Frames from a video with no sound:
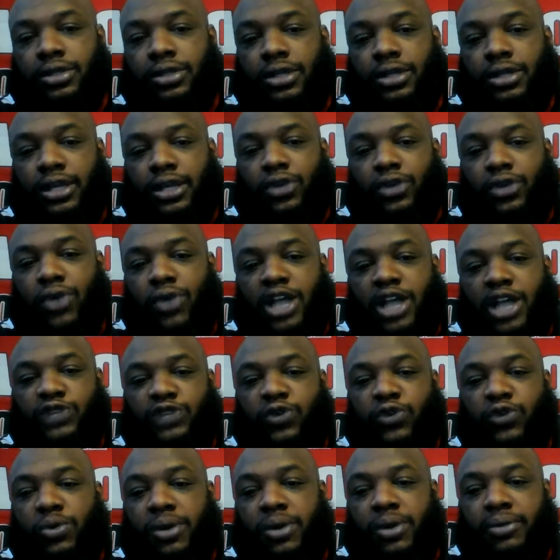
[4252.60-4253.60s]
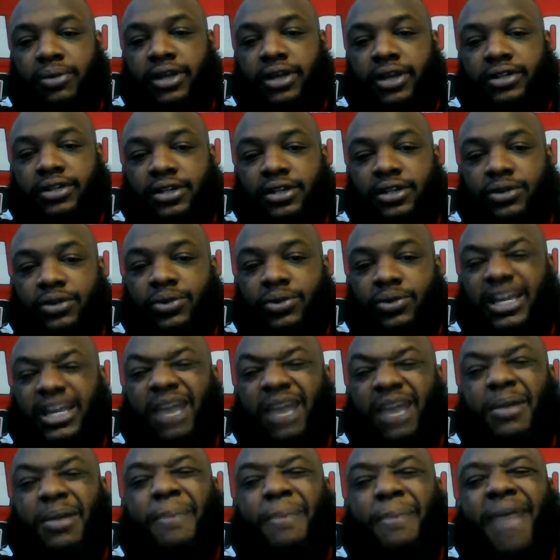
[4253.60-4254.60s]
Quan's 411. We
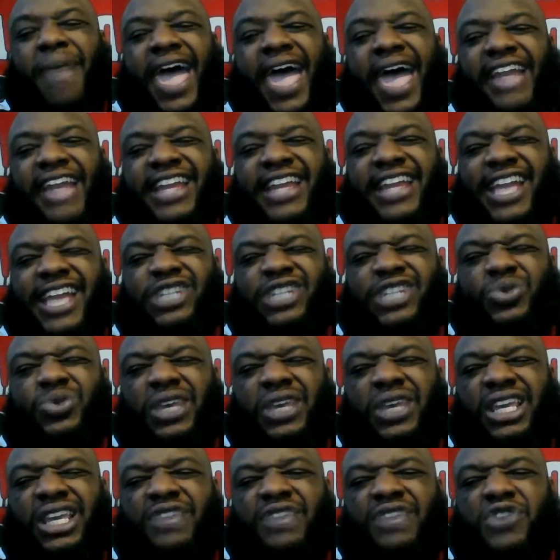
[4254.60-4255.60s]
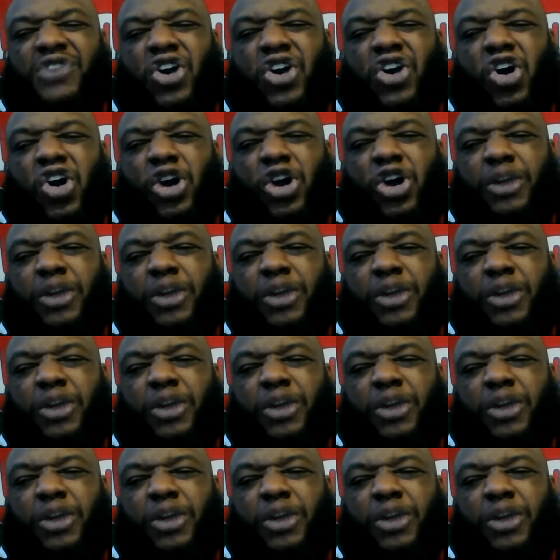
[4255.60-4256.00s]
coming back next week even harder,